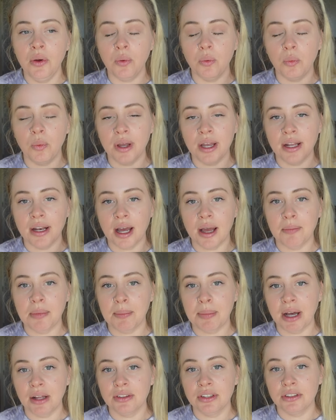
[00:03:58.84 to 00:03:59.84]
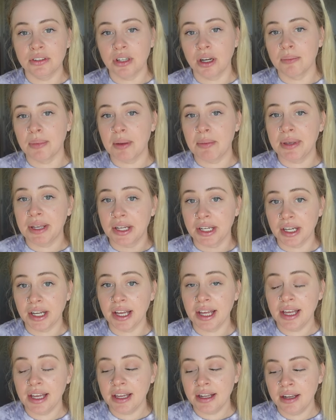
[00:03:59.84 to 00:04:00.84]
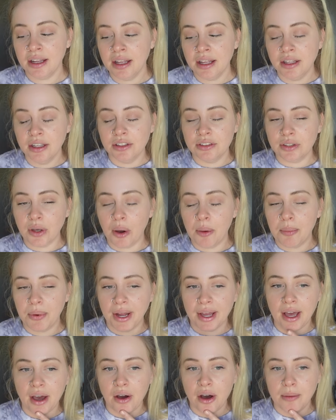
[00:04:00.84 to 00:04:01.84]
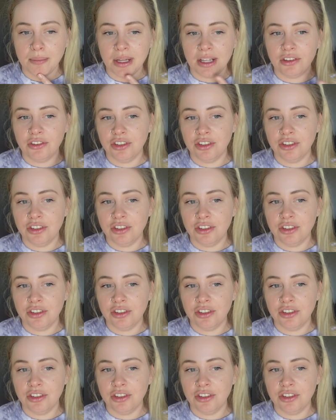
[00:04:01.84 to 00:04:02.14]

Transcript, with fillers: when I'm about to start my period. So a breakout on my